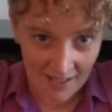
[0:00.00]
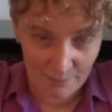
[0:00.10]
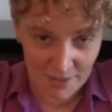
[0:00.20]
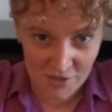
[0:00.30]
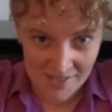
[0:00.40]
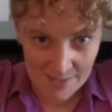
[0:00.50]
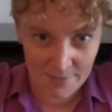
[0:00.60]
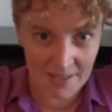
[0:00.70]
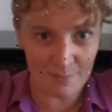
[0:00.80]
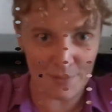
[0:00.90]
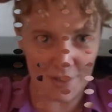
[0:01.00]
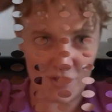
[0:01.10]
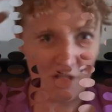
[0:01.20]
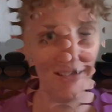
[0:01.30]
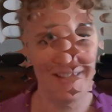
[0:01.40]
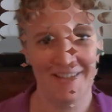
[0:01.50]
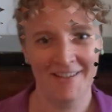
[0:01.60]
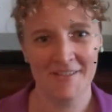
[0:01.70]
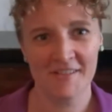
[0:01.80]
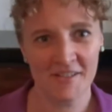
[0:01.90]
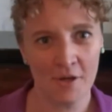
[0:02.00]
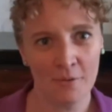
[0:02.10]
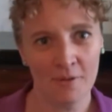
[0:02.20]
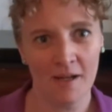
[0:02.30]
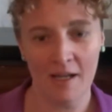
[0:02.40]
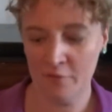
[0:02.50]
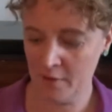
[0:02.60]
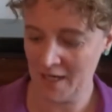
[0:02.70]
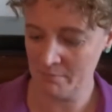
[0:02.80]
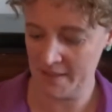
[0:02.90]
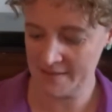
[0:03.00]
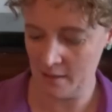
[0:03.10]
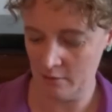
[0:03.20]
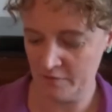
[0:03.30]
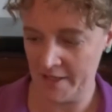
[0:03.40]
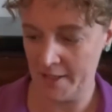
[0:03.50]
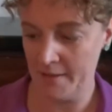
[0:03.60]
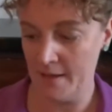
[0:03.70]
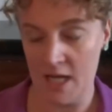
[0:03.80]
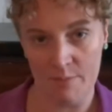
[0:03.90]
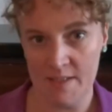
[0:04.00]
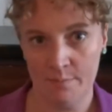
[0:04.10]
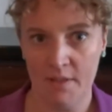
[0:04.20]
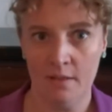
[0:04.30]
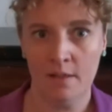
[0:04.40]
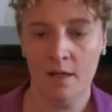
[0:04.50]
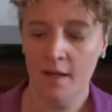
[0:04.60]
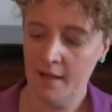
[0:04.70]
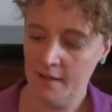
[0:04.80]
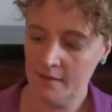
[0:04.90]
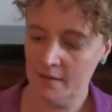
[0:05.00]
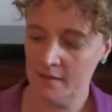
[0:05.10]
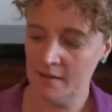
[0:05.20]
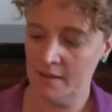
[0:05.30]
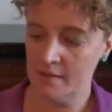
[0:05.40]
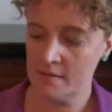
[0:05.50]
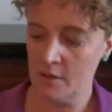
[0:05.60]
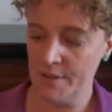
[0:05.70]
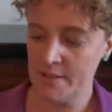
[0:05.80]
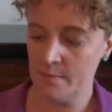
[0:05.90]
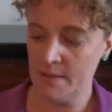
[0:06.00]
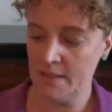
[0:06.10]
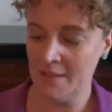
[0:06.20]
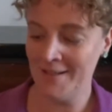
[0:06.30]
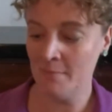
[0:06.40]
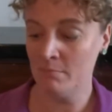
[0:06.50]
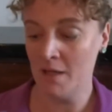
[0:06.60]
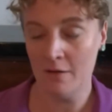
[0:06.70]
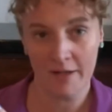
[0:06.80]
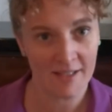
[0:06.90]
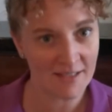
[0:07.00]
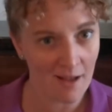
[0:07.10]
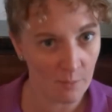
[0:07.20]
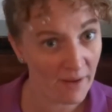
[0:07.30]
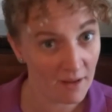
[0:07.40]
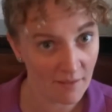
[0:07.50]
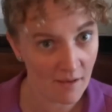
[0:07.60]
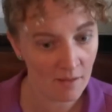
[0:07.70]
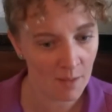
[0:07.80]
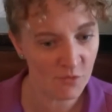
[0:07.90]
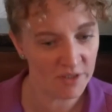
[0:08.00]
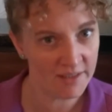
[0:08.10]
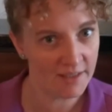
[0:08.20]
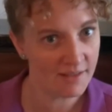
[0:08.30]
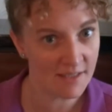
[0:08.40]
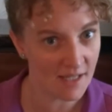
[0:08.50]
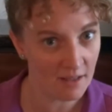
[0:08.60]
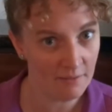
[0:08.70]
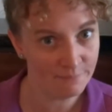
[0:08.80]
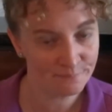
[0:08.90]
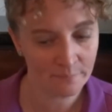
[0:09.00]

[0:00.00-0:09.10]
a BJCP Beer Judge. So I've grabbed myself an anonymous beer. It is going to be an American style pale ale I'm drinking today.